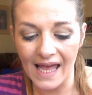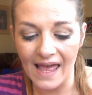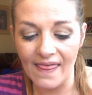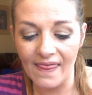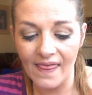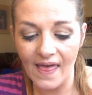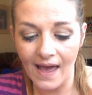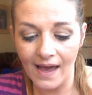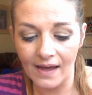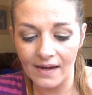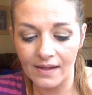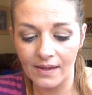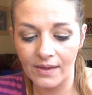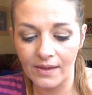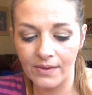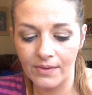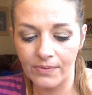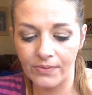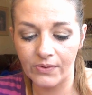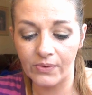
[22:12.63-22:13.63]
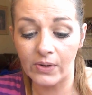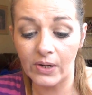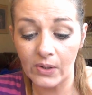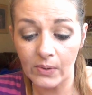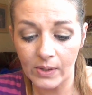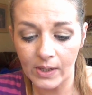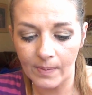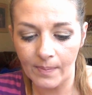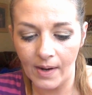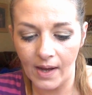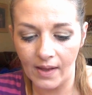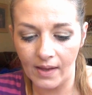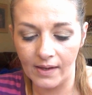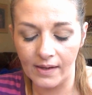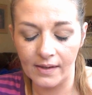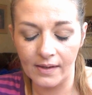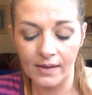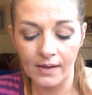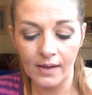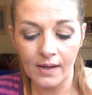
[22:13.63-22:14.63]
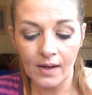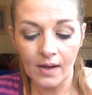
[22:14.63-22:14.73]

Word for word: and that through Kabbalah